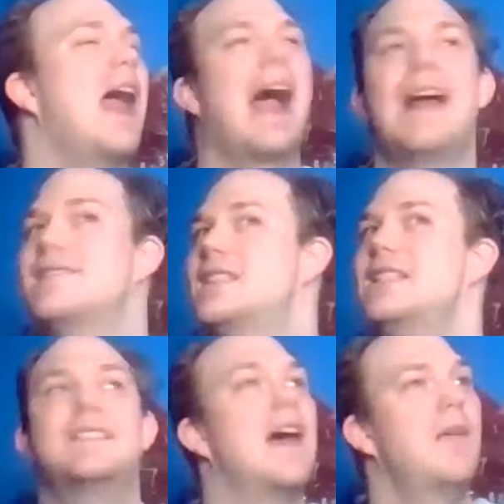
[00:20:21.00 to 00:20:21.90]
And
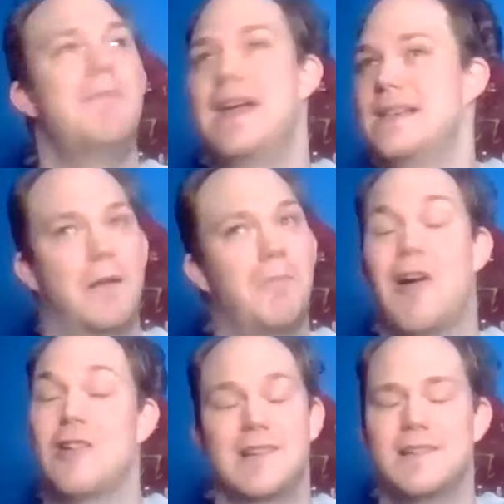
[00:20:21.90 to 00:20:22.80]
she's an amazing
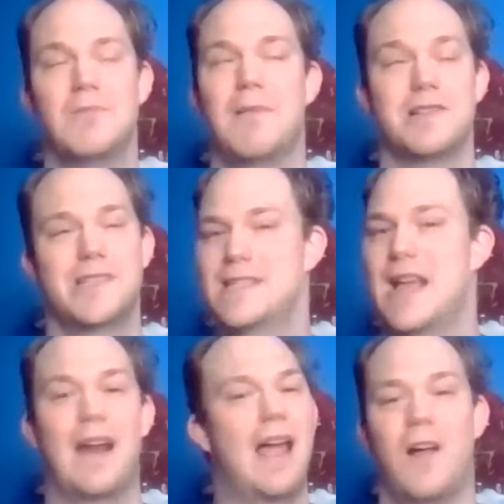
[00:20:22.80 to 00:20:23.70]
person as well. She's
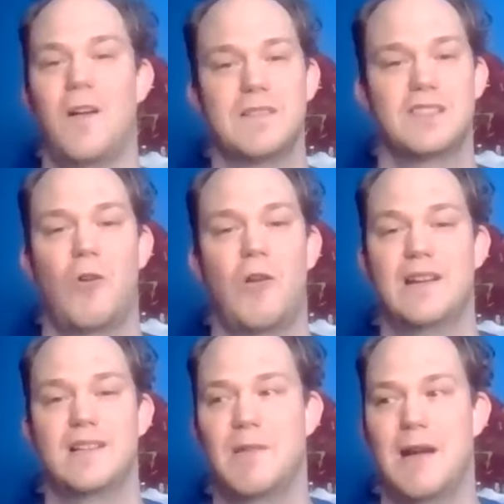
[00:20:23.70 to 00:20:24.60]
got a hell of a
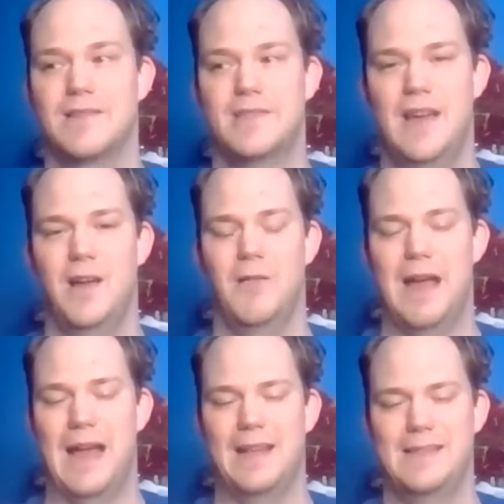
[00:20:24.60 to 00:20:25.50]
story as well, too.
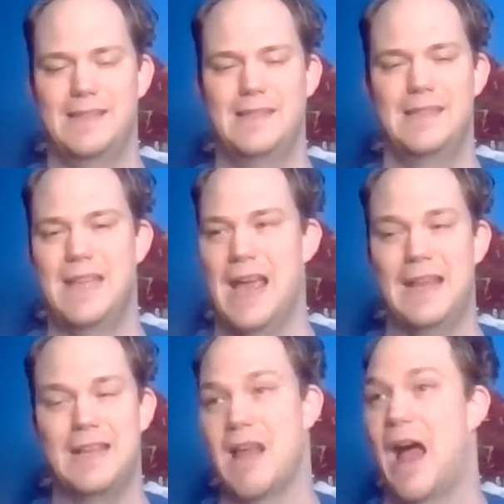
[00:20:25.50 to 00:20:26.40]
And
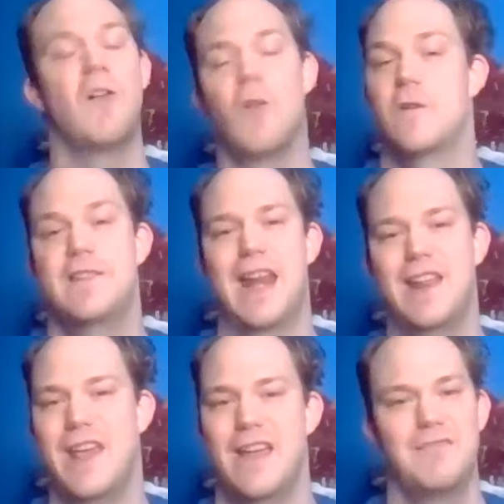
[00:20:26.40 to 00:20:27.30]
Danny, I call her
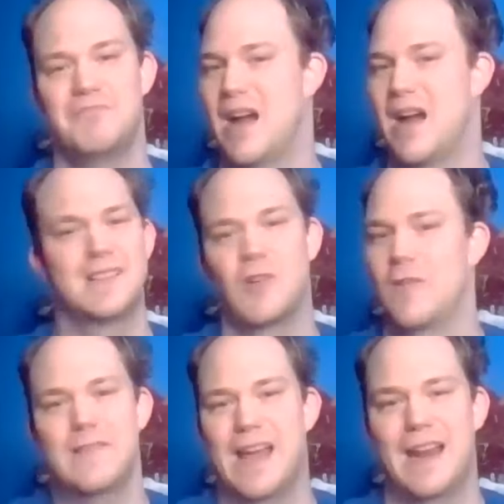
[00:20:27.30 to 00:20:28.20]
Danny D. I just
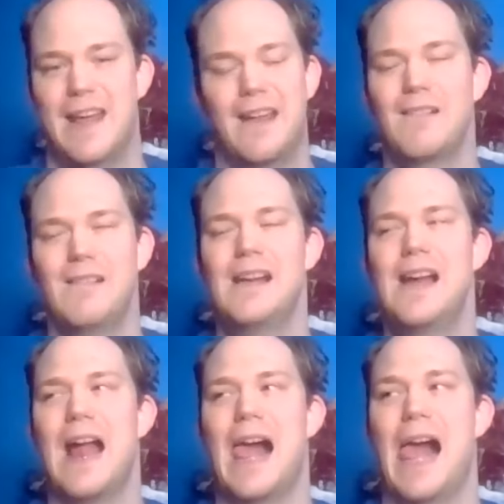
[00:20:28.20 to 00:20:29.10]
call her Danny D.
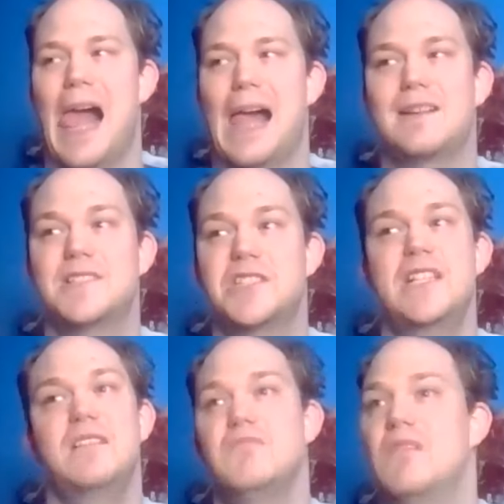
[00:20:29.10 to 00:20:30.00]
That's cute. And
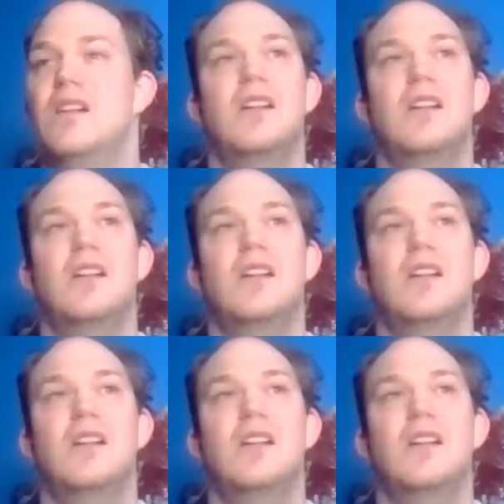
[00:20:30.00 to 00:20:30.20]
she,